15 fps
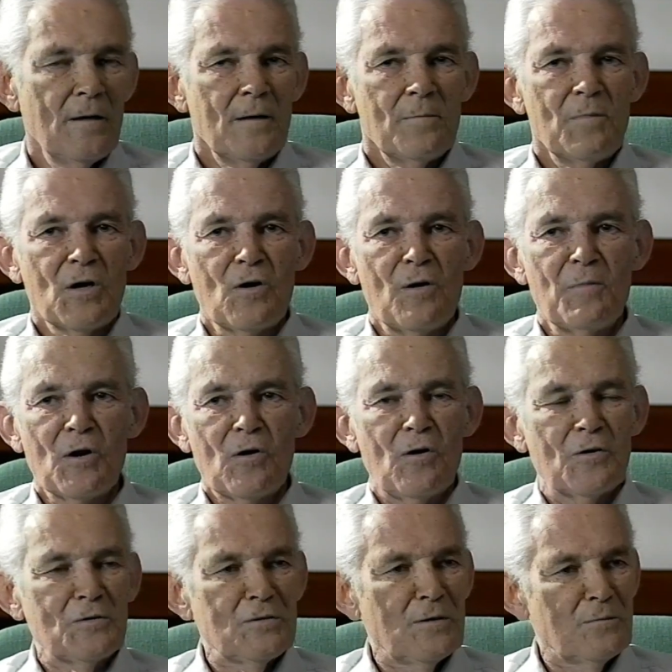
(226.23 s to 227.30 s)
become
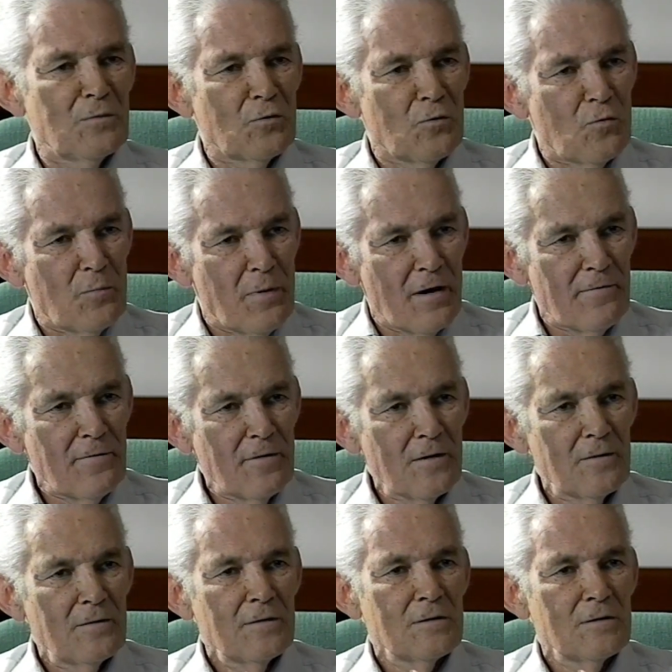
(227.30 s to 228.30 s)
accustomed to group effort,